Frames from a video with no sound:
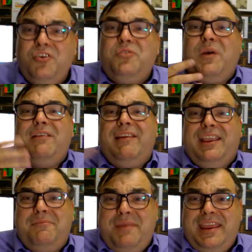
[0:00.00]
Who do I
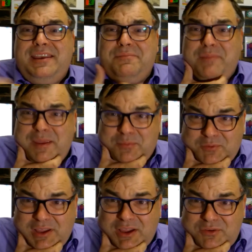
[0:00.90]
recommend
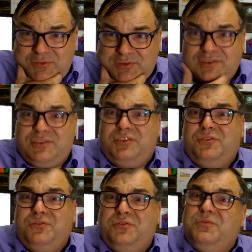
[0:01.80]
people go
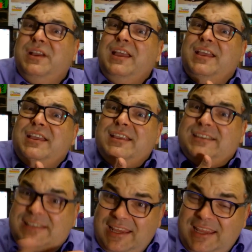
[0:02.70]
to
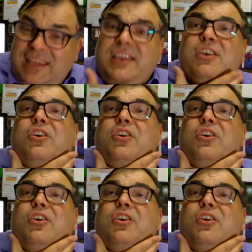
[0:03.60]
see?